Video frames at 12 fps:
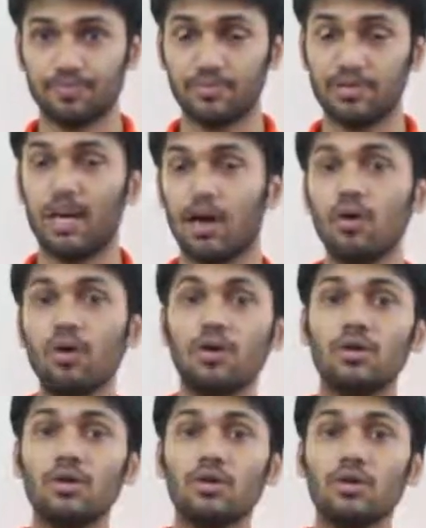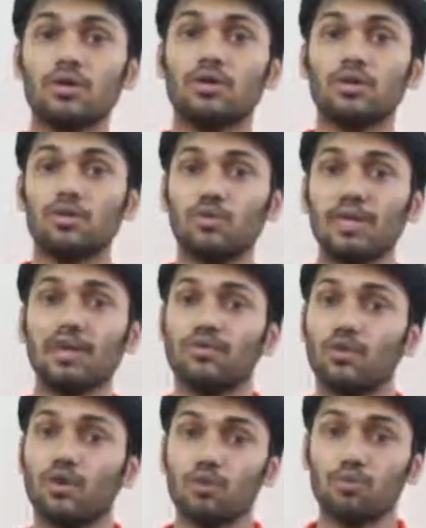Now we are
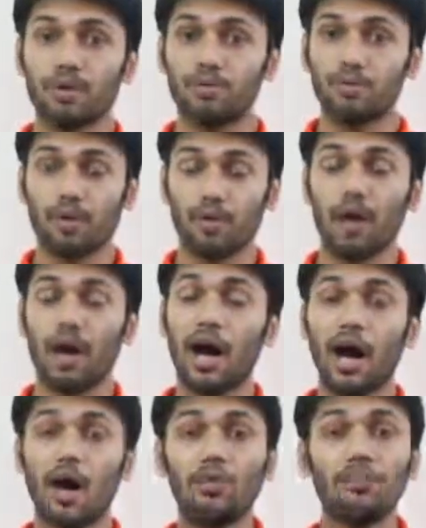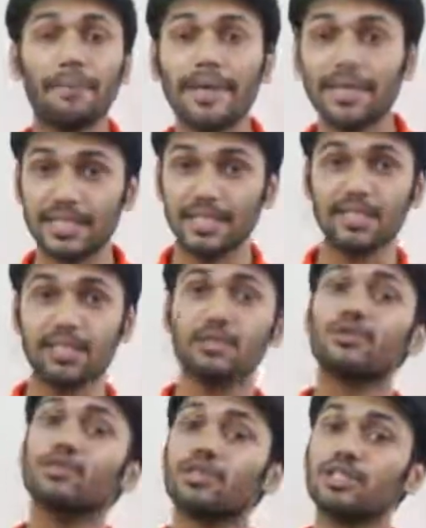4 people. How many
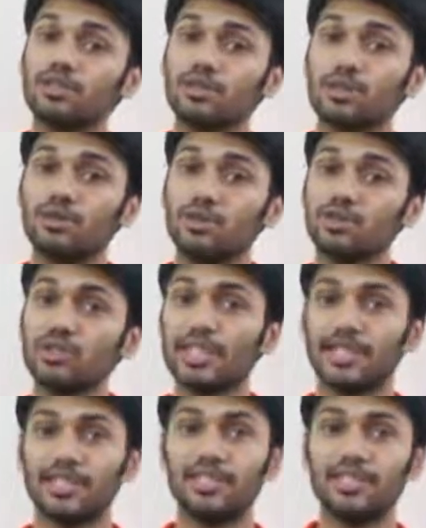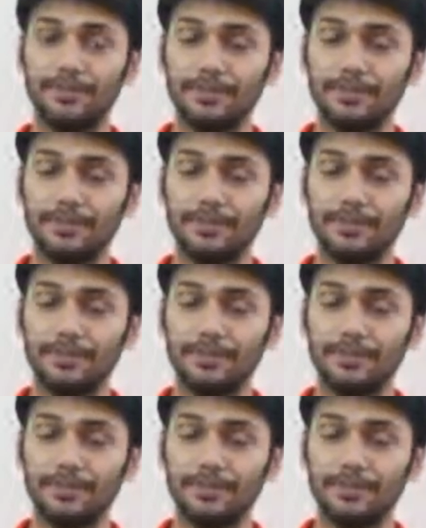cookies we are going to need?